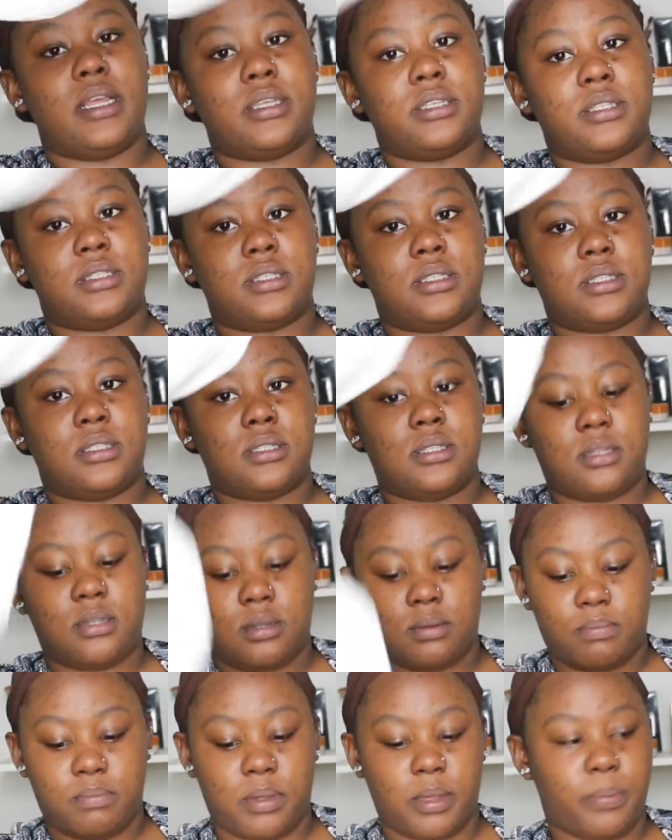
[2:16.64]
there's
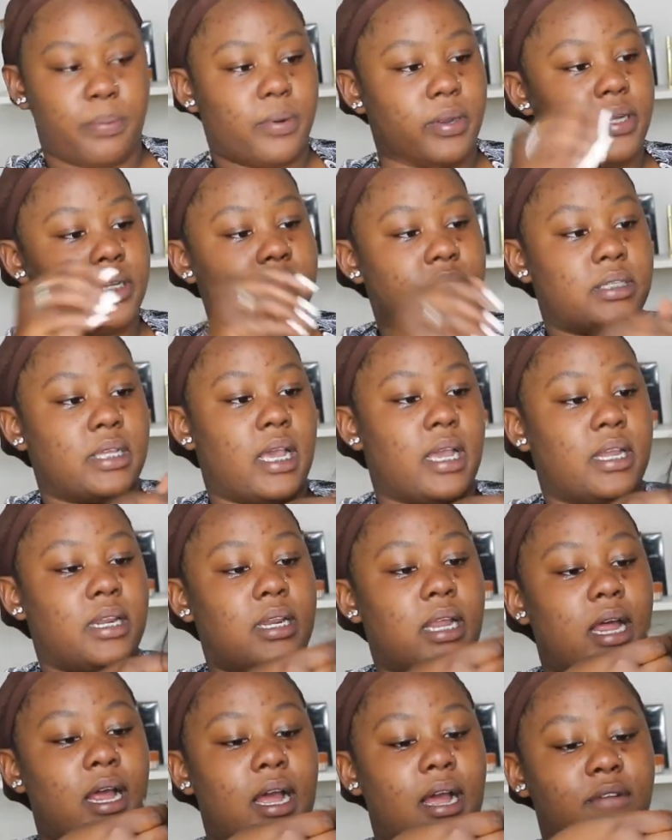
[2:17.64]
paper
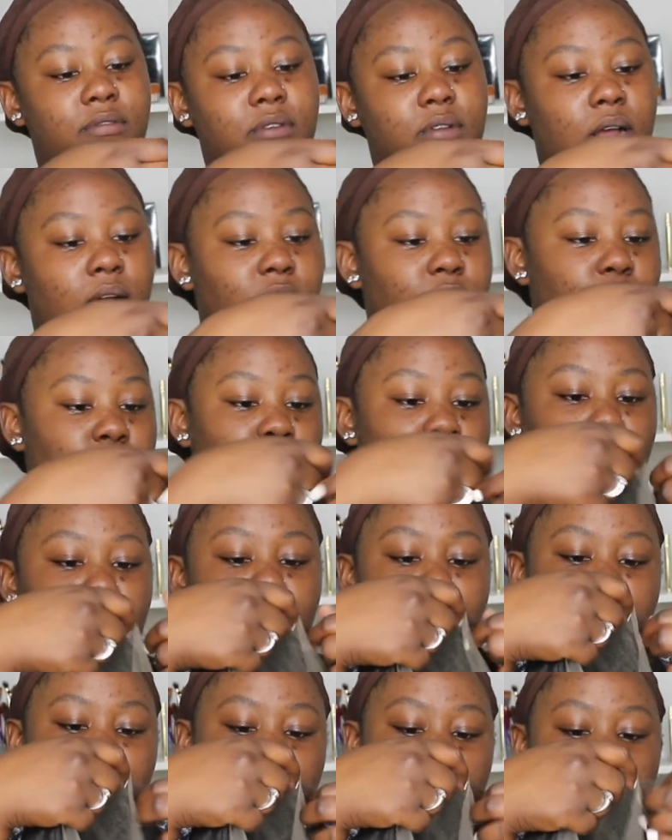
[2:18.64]
inside that I
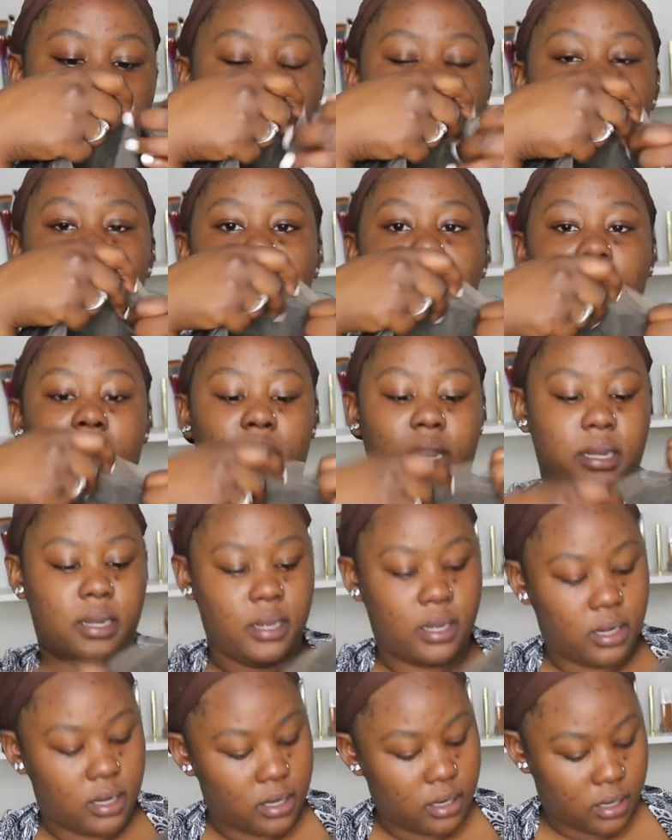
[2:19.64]
removed.
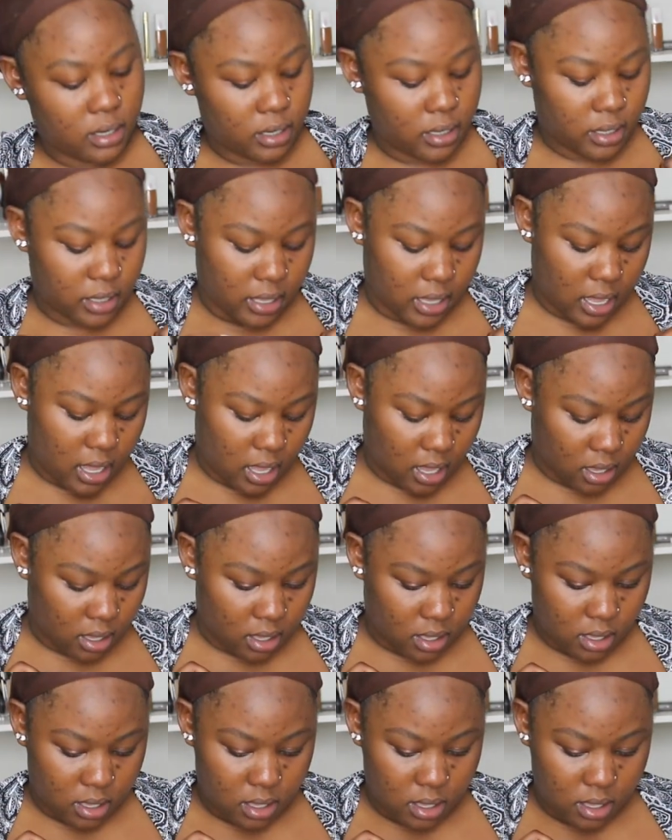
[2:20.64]
And yeah,
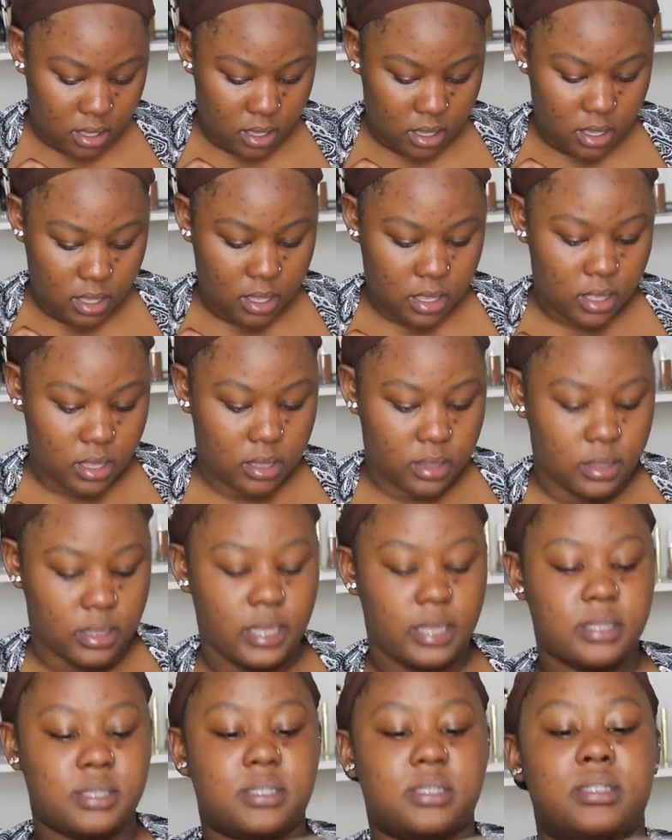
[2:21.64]

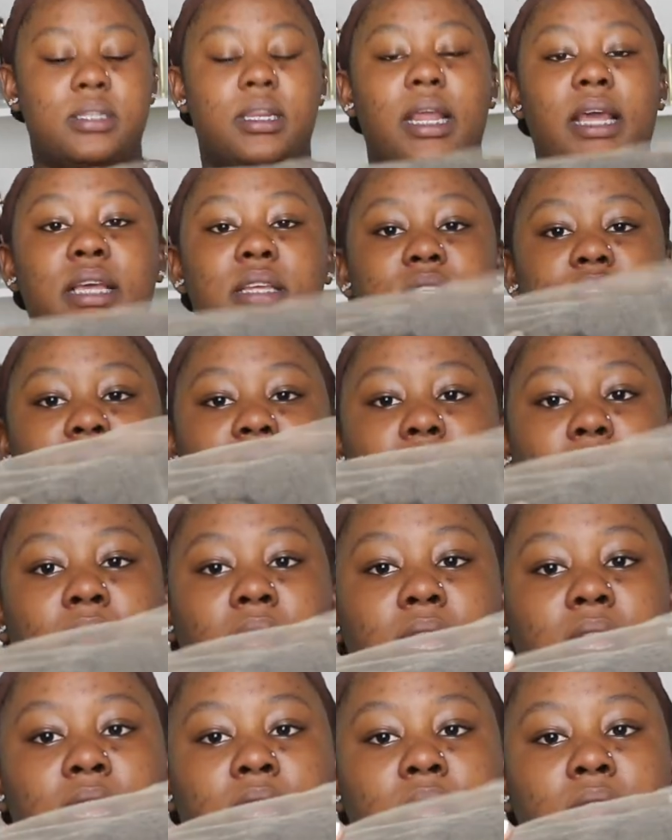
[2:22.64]
there's lace
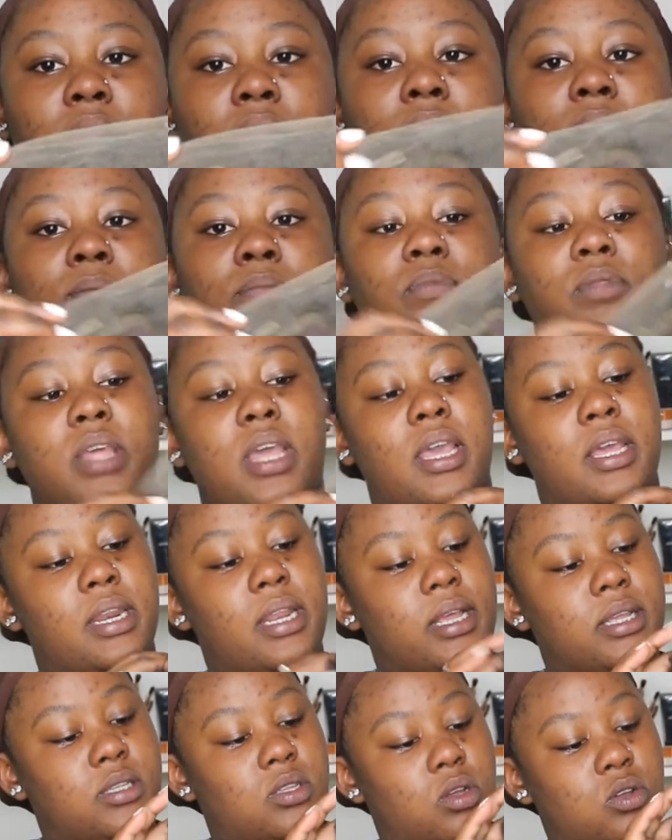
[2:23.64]
right here.
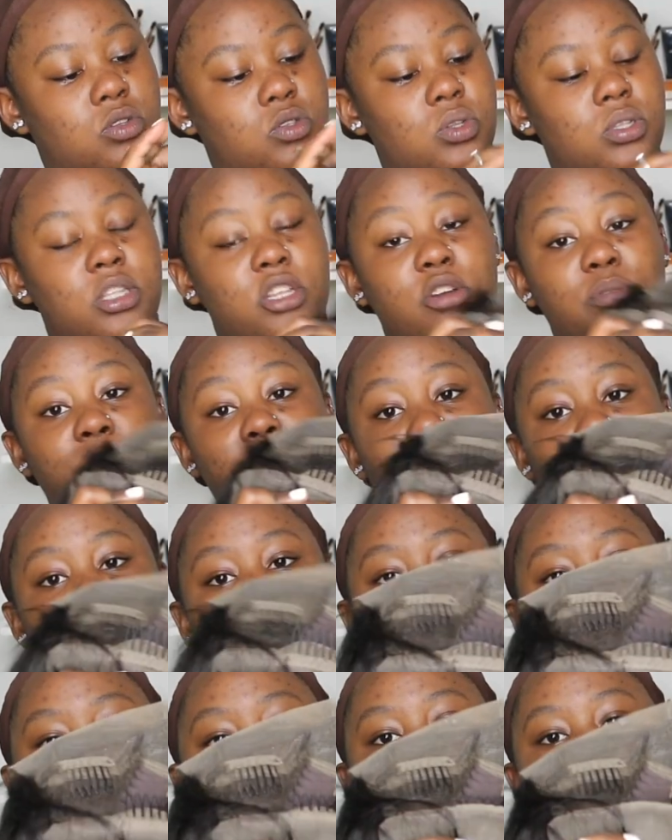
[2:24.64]
And there's also a little bit of
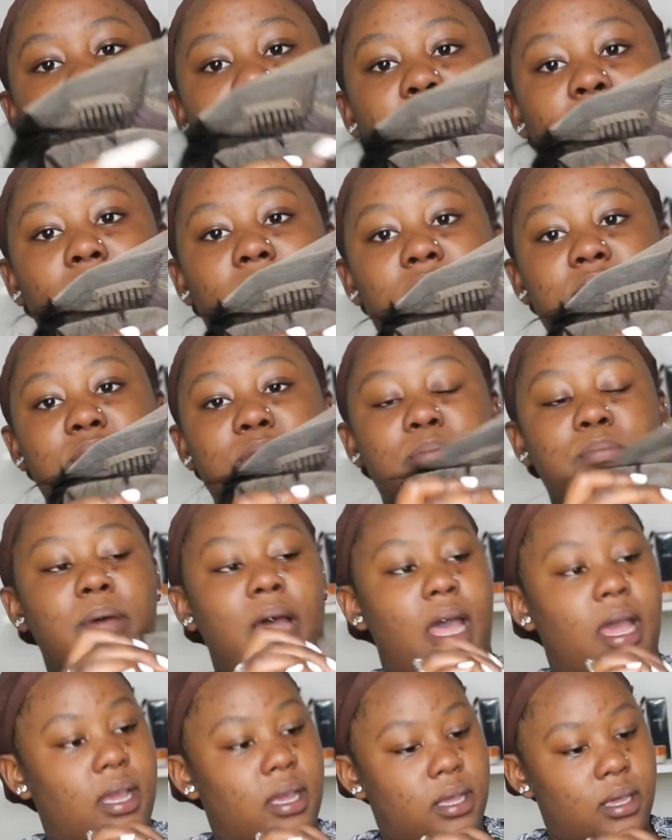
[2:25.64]
lace here at the
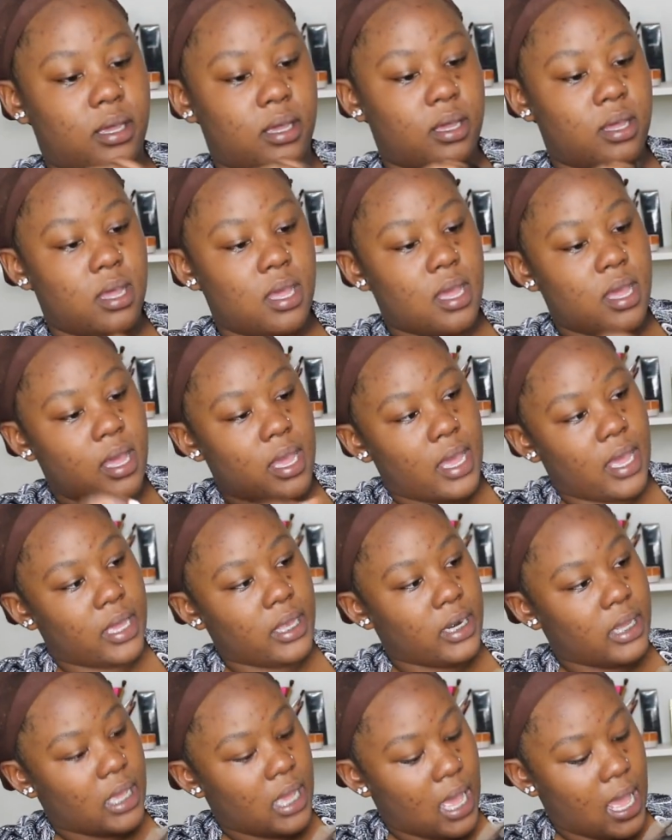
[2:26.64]
back.
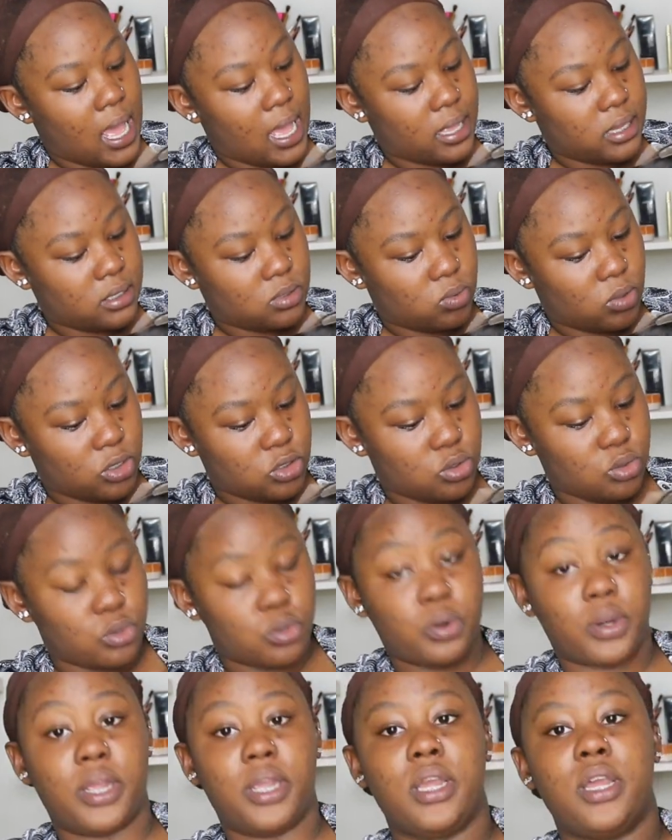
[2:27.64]
And it has
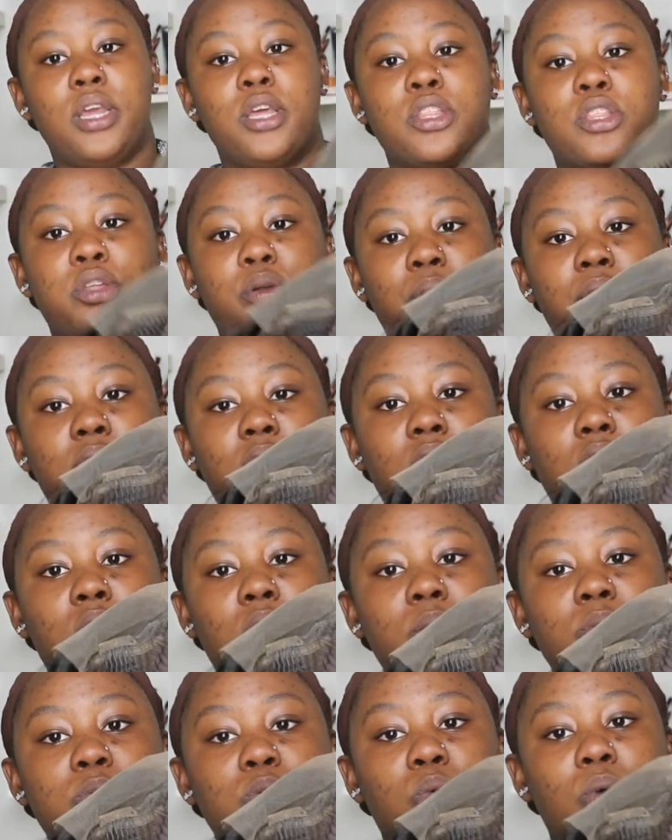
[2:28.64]
3
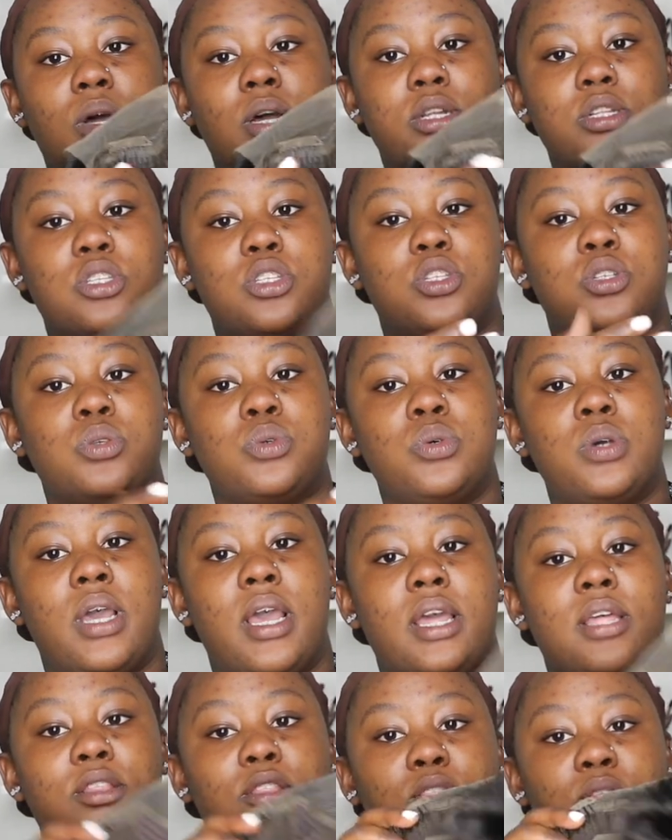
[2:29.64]
combs, 1, 2,
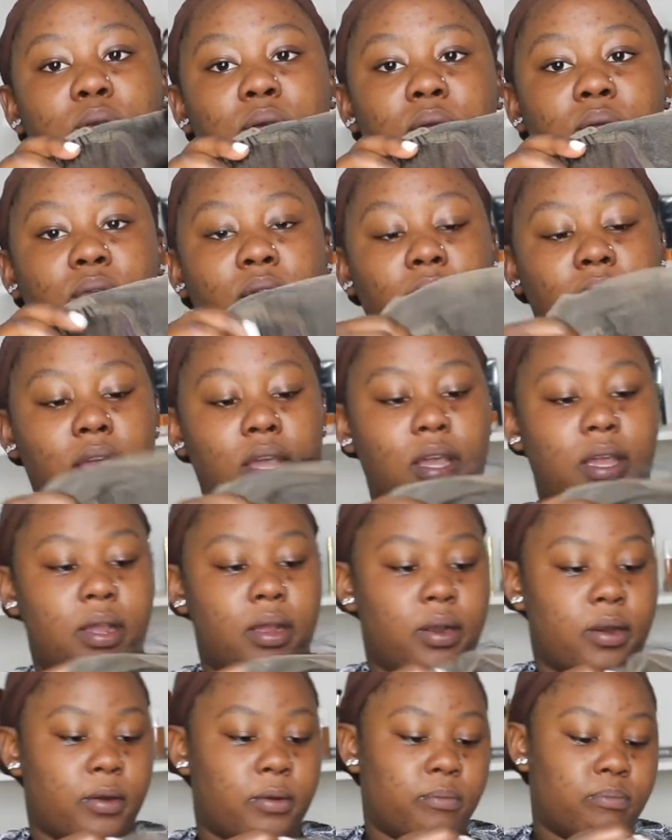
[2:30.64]
and 3 right
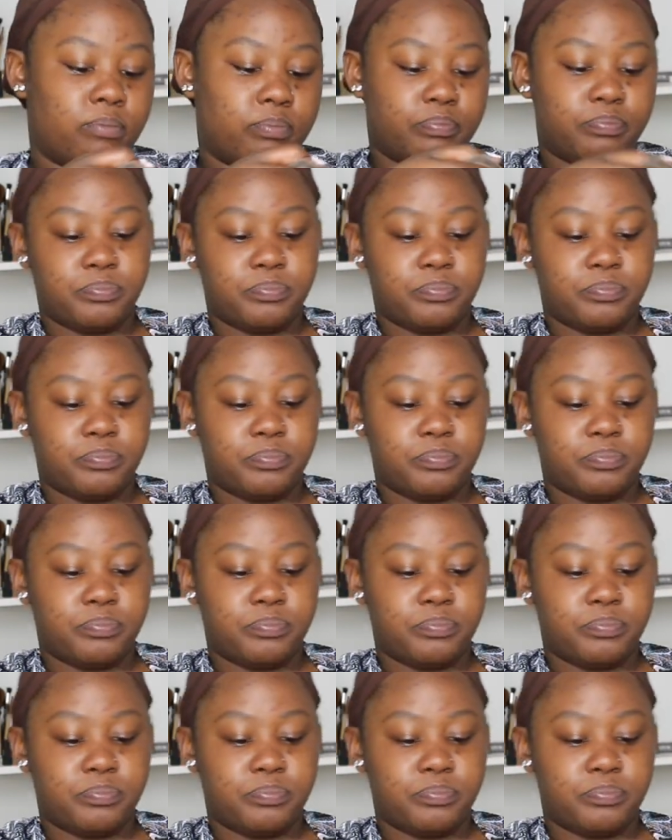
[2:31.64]
here.